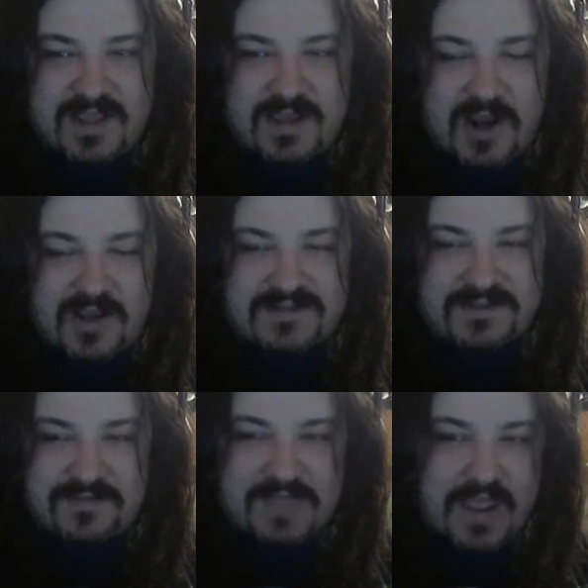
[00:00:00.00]
girls
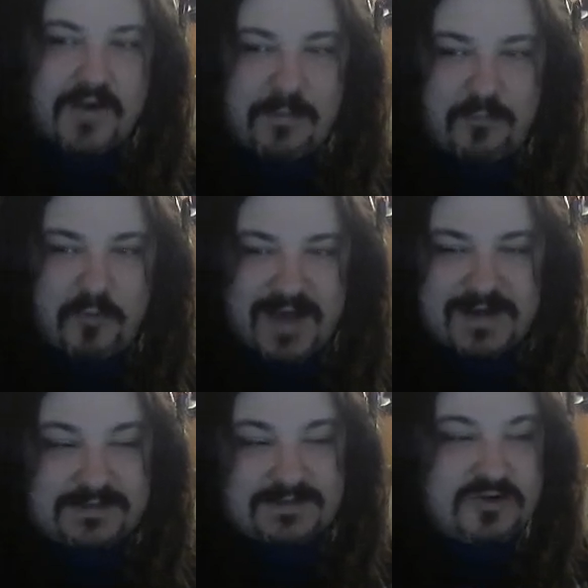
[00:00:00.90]
in there, I
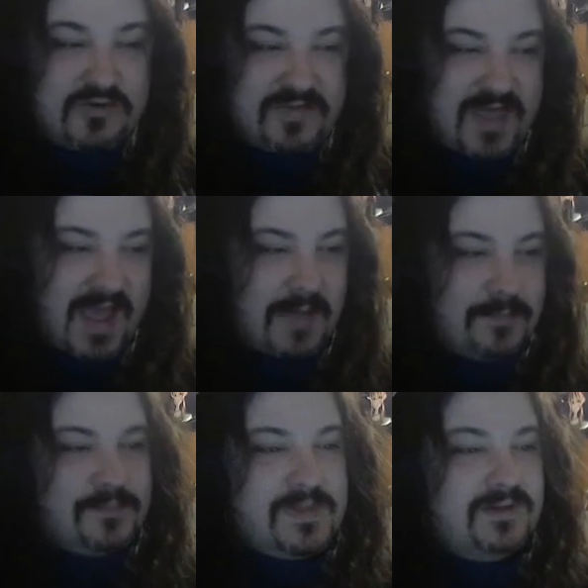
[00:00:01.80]
wanna do
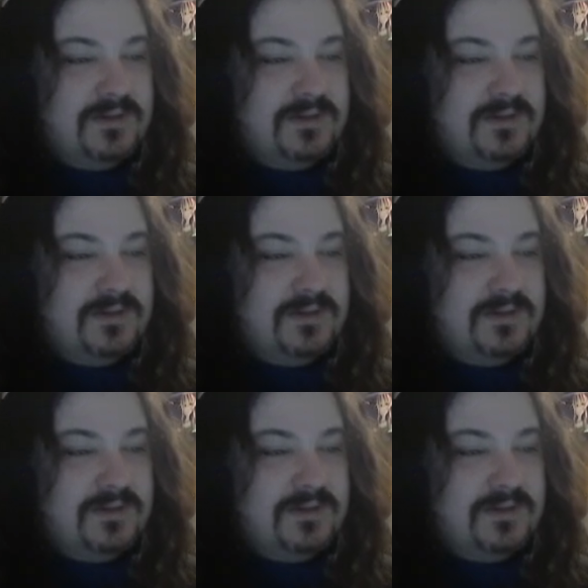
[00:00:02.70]
them!